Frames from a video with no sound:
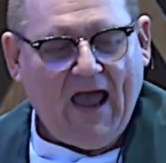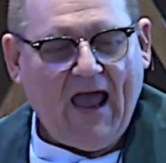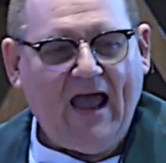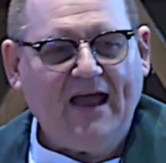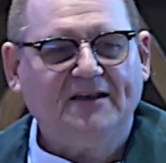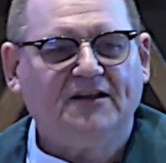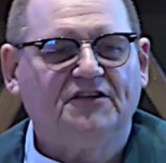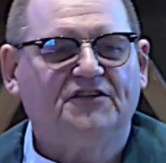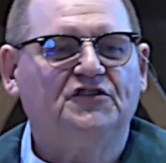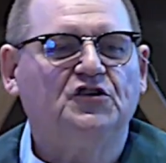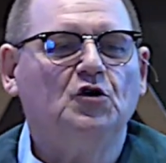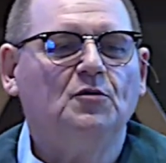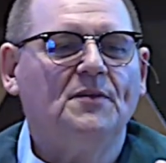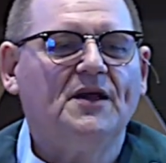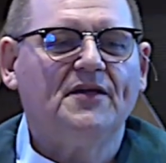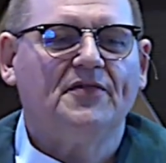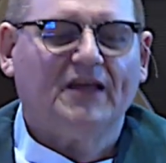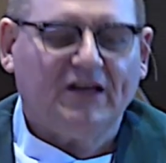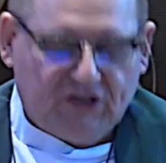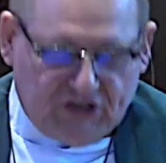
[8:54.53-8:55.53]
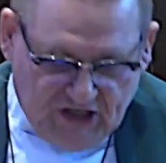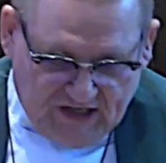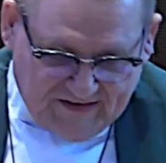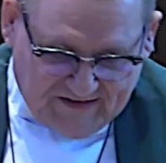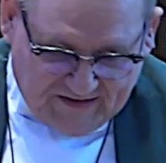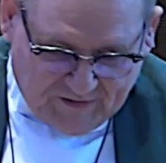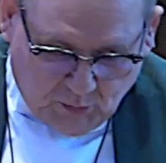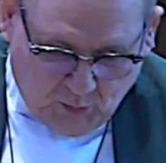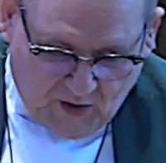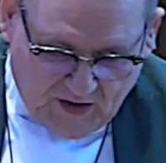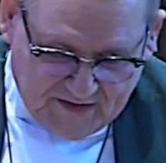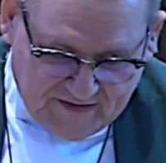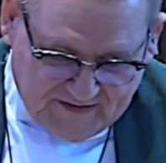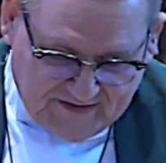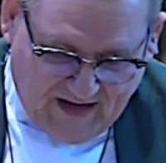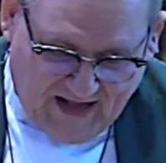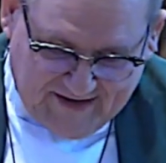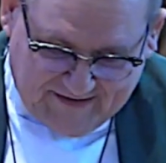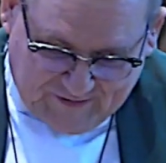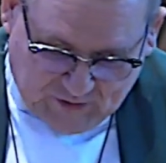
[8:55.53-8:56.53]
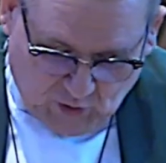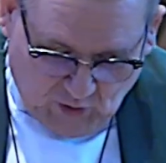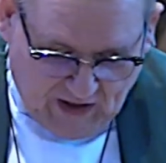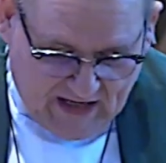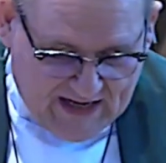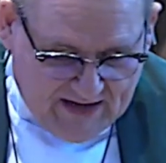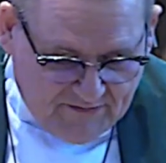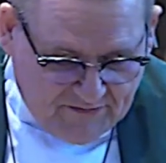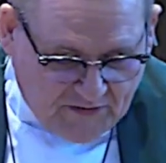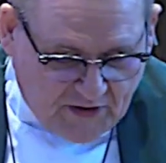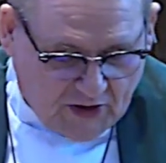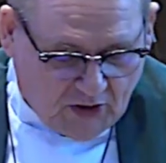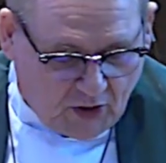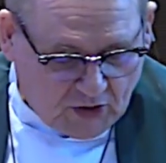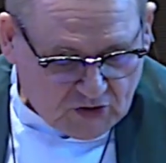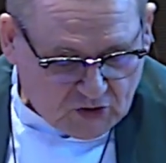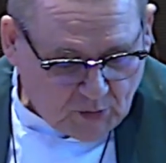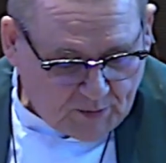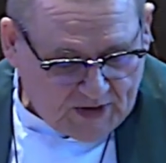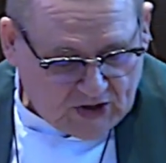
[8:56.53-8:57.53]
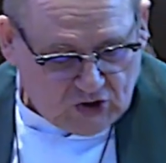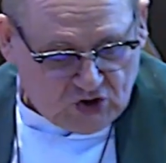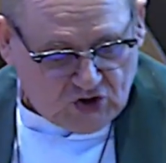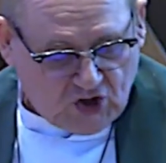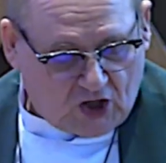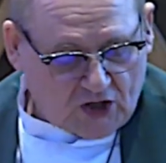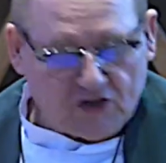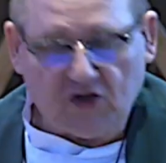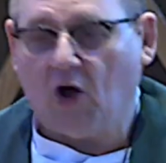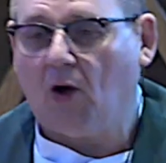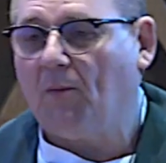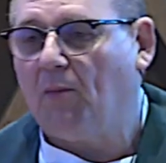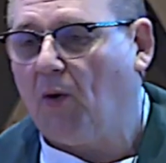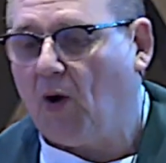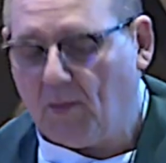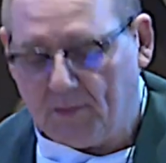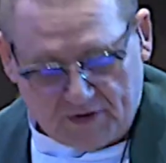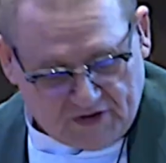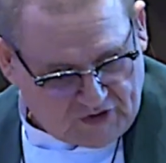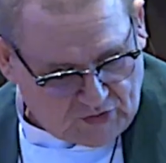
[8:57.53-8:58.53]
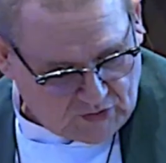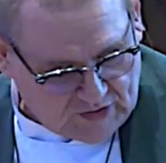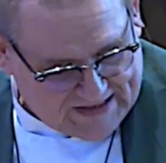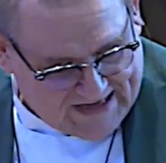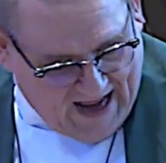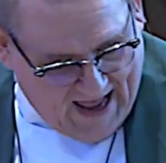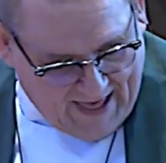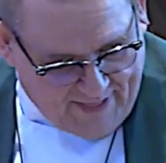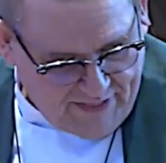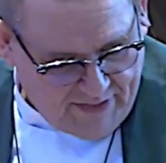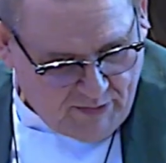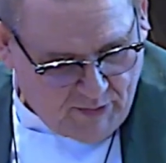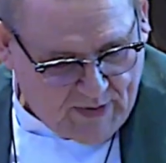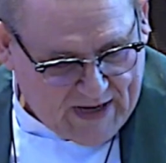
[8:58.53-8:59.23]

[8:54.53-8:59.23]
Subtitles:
And assuming that Jesus wants us to live and not to be shot or bombed to death,